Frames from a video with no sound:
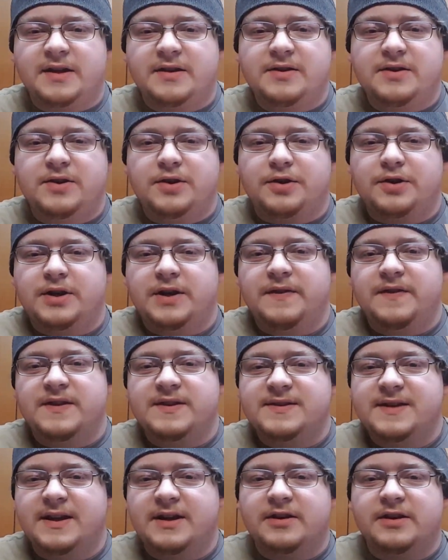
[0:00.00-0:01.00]
could darken
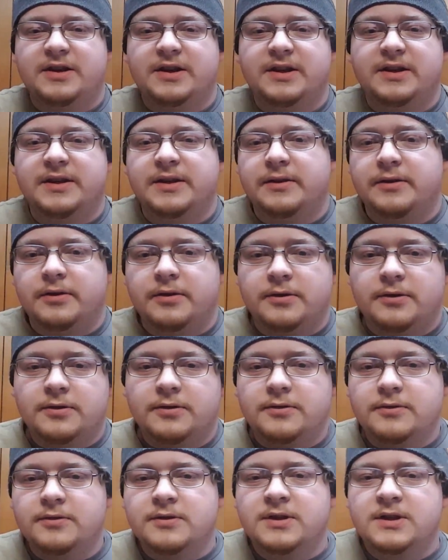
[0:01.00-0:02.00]
this area at
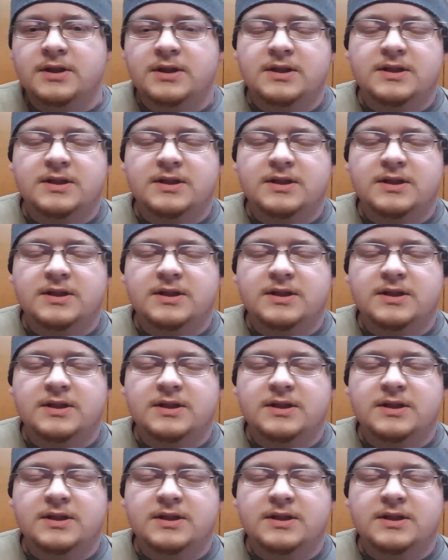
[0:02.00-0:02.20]
all.